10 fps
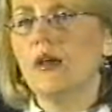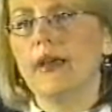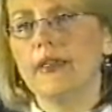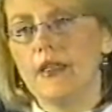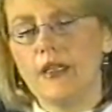
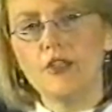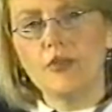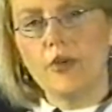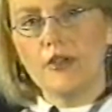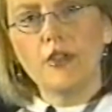I need each
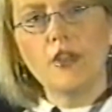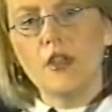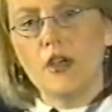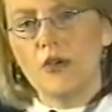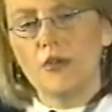one of you to
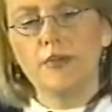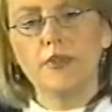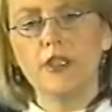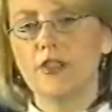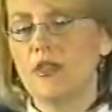know
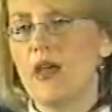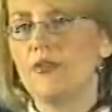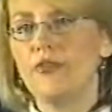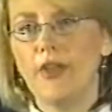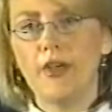this is not a
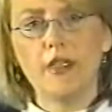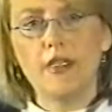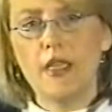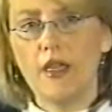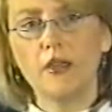fairy
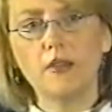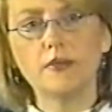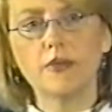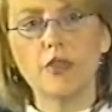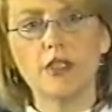tale.
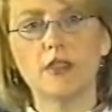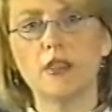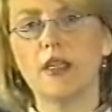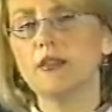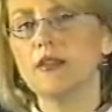This is
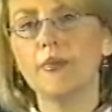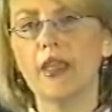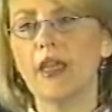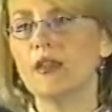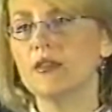not
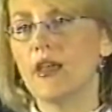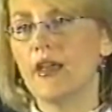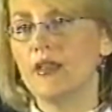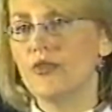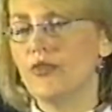something out of
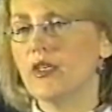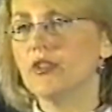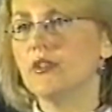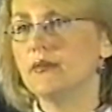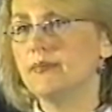science
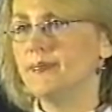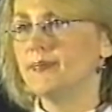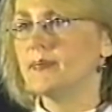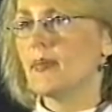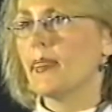fiction.
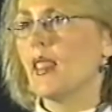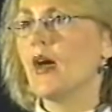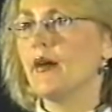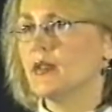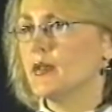
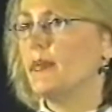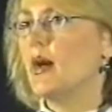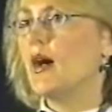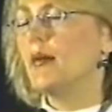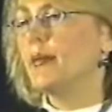I was a
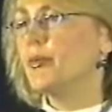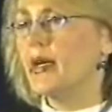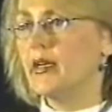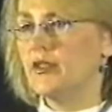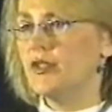mom who
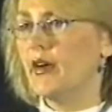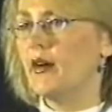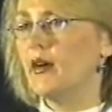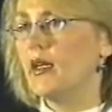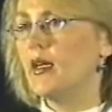ran a
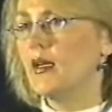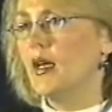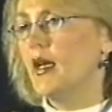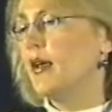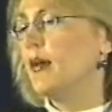charity
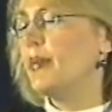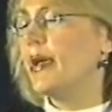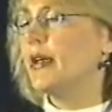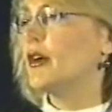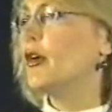and
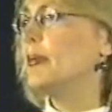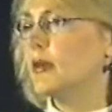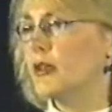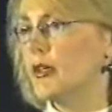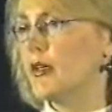baked
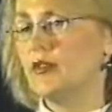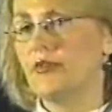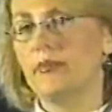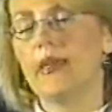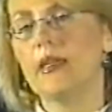oatmeal cookies
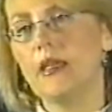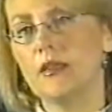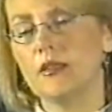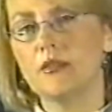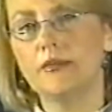for my
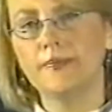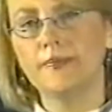kids.